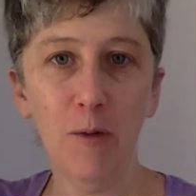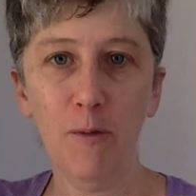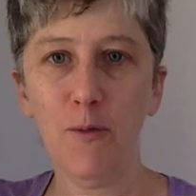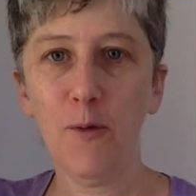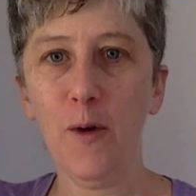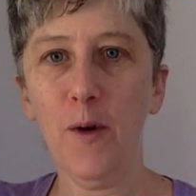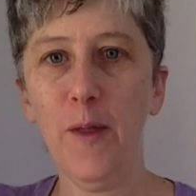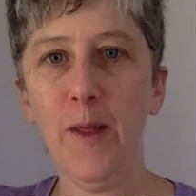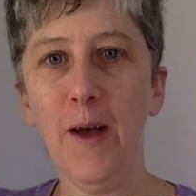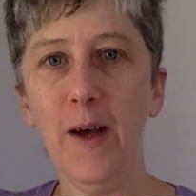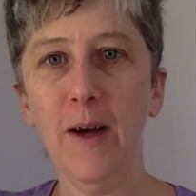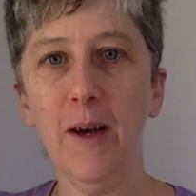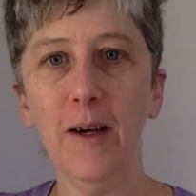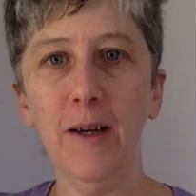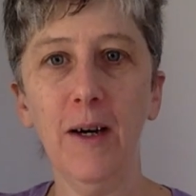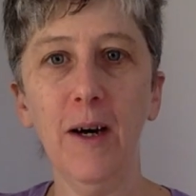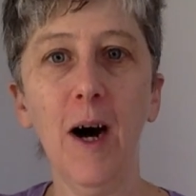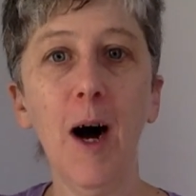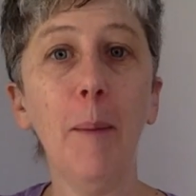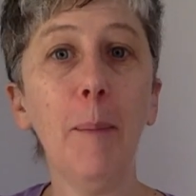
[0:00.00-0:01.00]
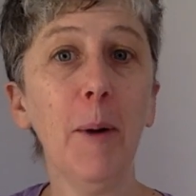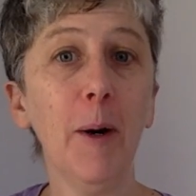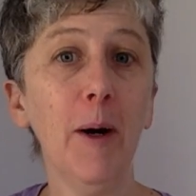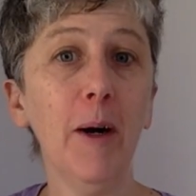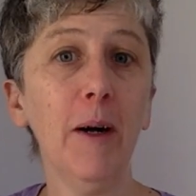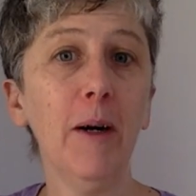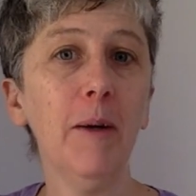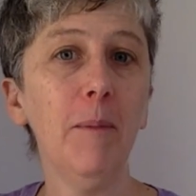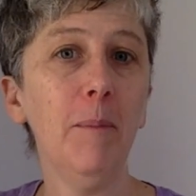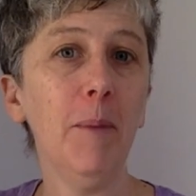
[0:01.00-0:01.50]
for the
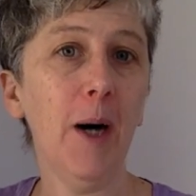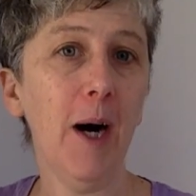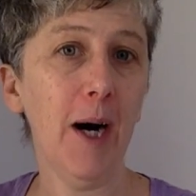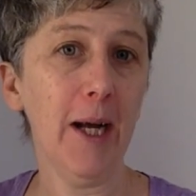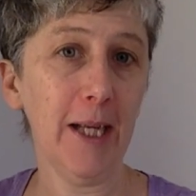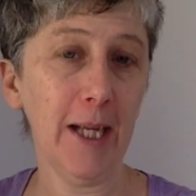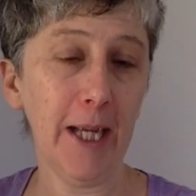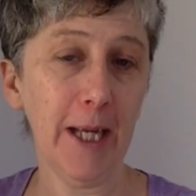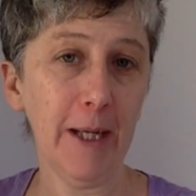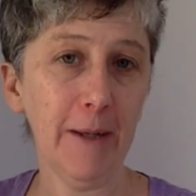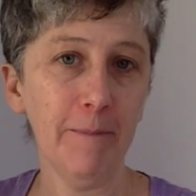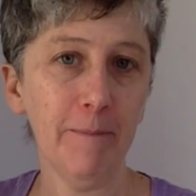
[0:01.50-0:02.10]
upper body.